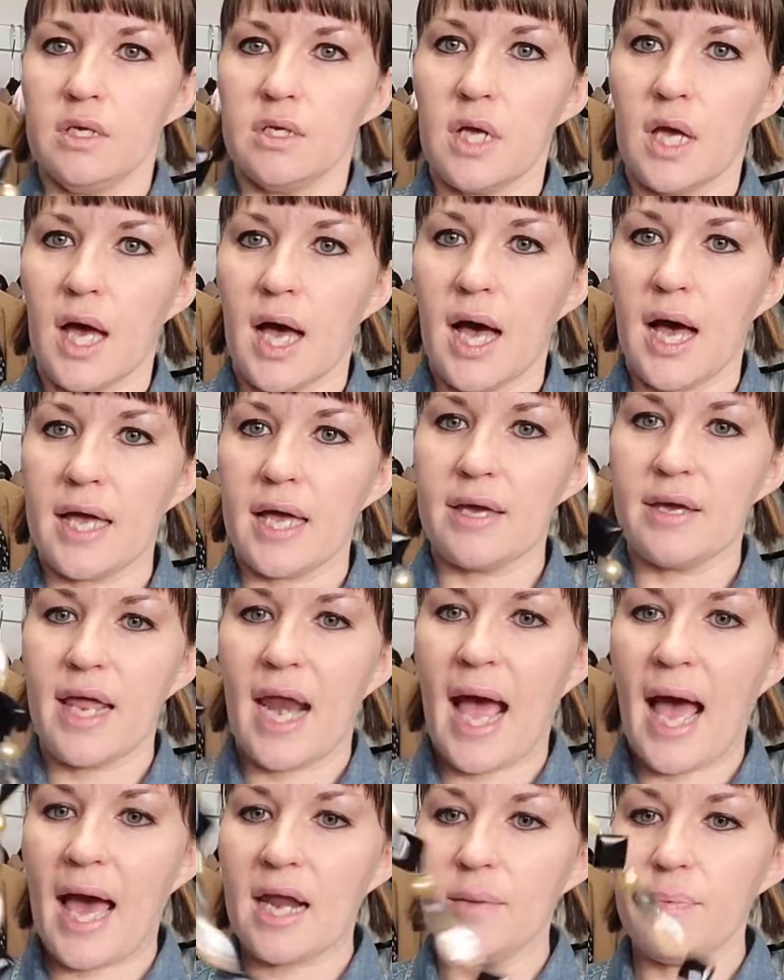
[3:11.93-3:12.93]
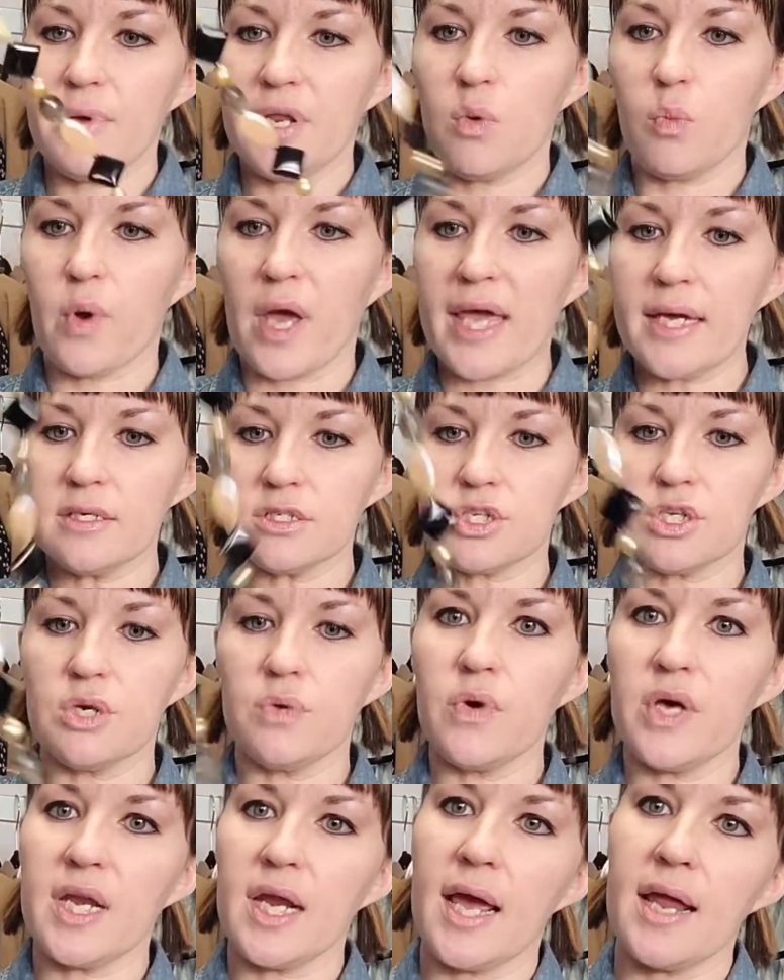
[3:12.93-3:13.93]
It had a bit of weight to
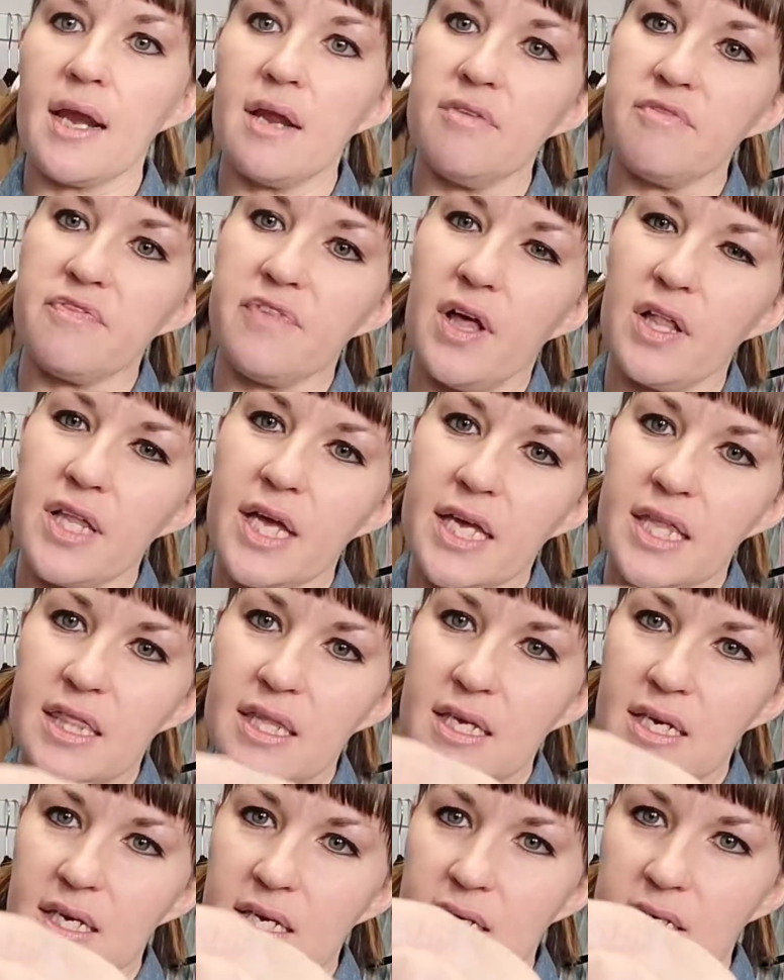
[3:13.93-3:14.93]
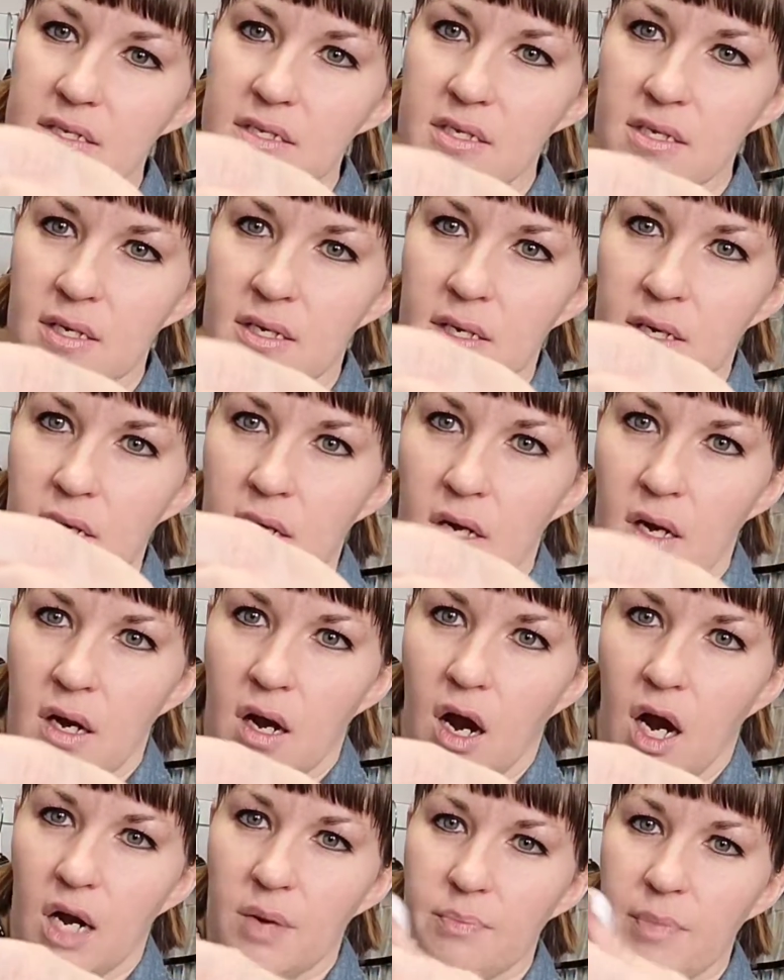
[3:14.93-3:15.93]
it, and it felt like these
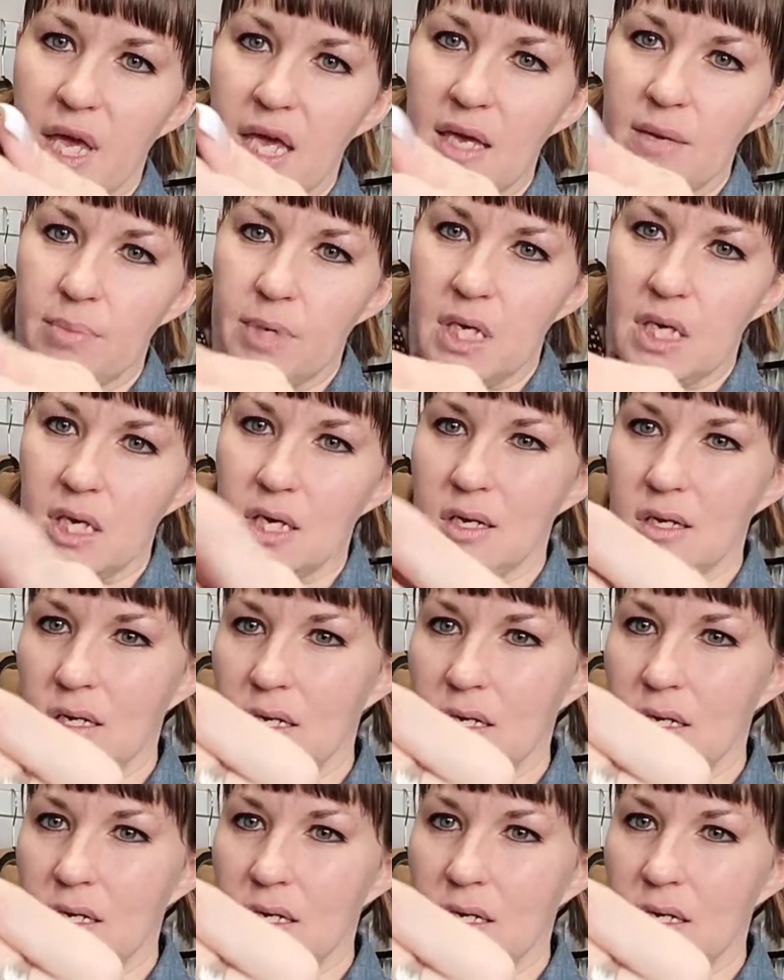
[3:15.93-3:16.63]
are maybe